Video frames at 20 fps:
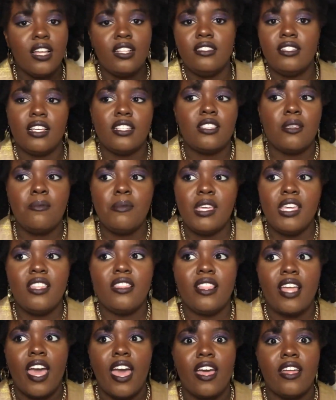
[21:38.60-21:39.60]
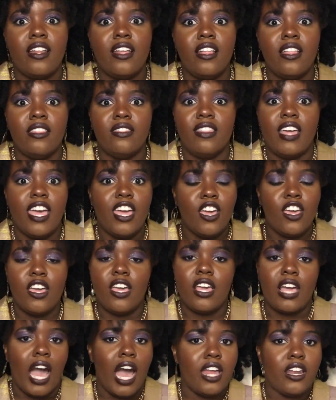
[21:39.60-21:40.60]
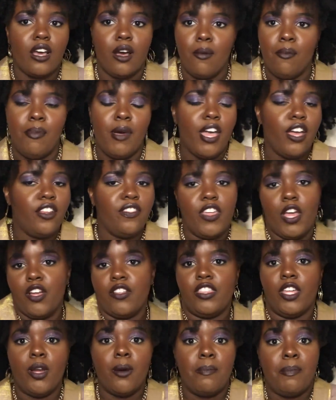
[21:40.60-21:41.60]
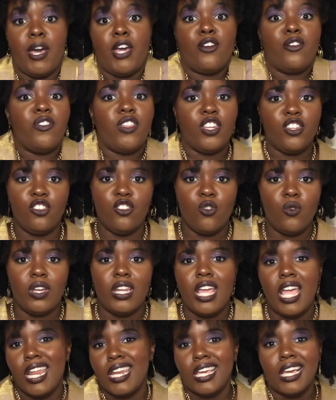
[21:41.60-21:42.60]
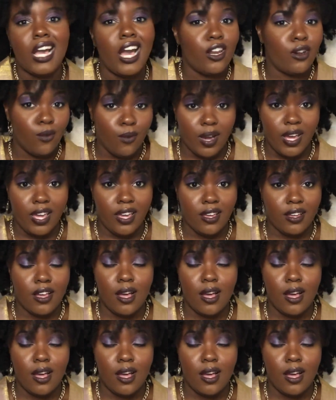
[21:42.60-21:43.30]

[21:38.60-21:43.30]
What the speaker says: doesn't mean that they're better than you in any kind of way.